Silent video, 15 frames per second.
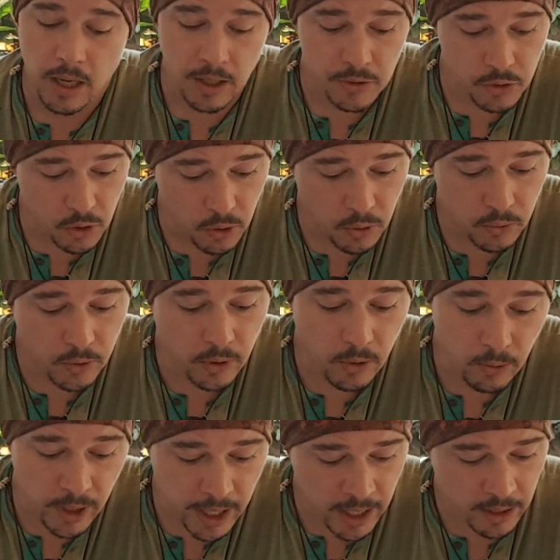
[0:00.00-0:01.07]
It's called the
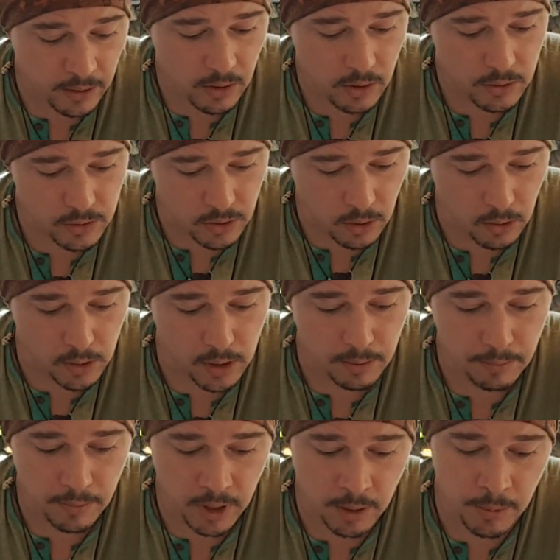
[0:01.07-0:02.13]
grand solar
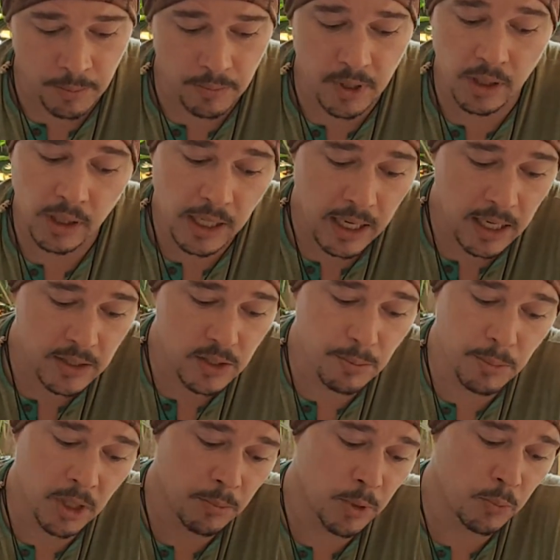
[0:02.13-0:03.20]
minimum. The last
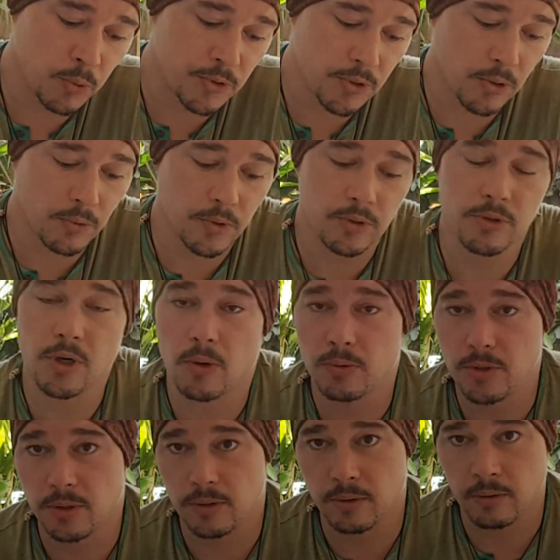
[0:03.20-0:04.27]
minimum was called the
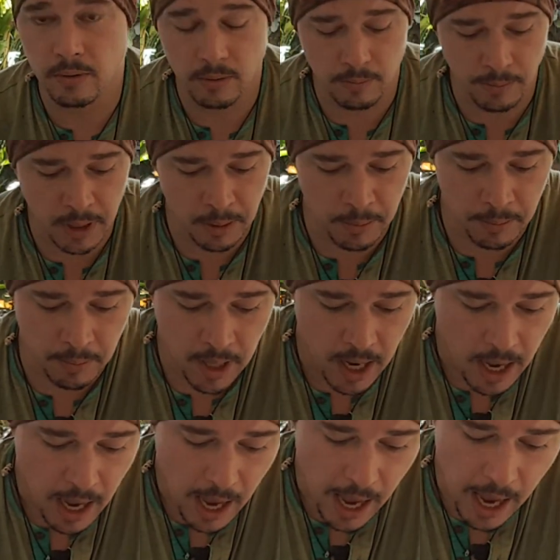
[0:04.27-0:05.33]
Dalton minimum,
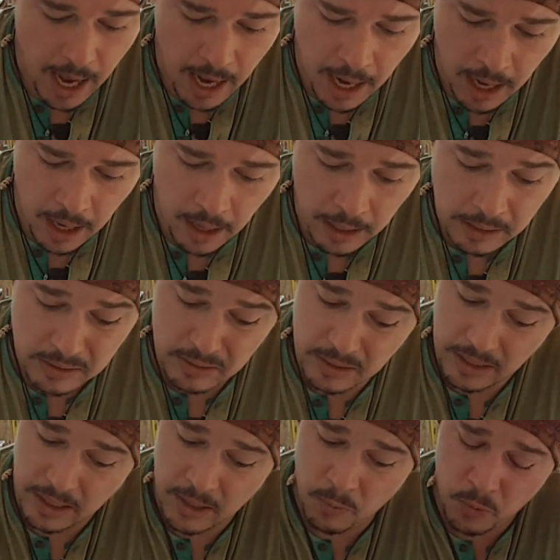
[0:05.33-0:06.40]
and
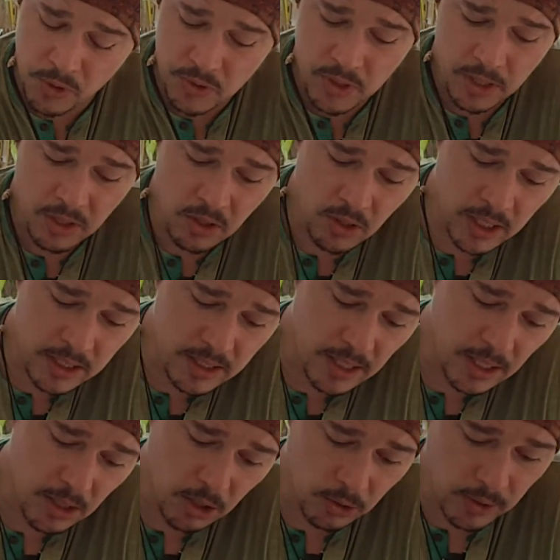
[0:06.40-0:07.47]
it was in
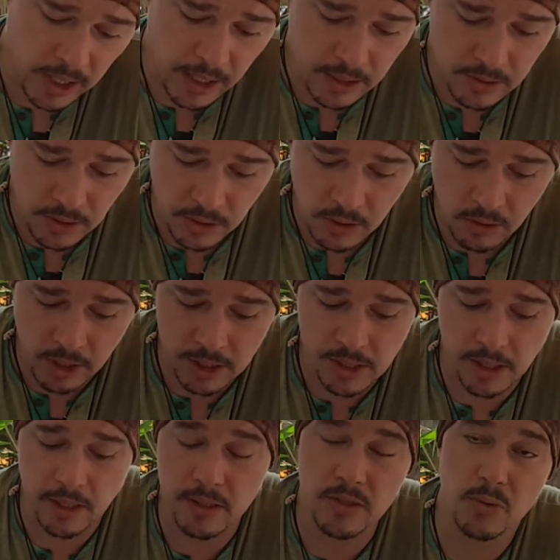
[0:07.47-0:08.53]
1908 to
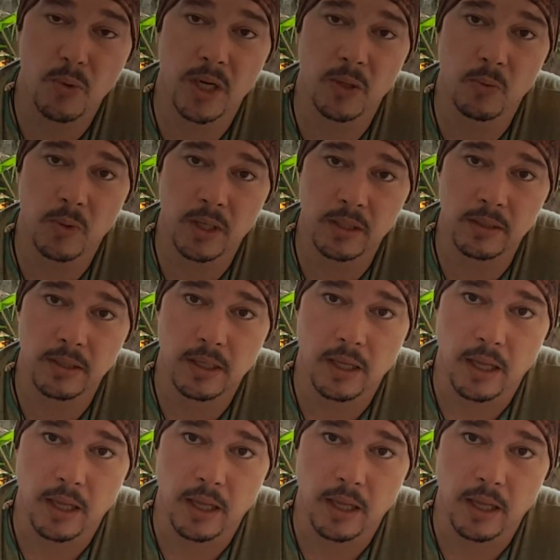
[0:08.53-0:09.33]
1921.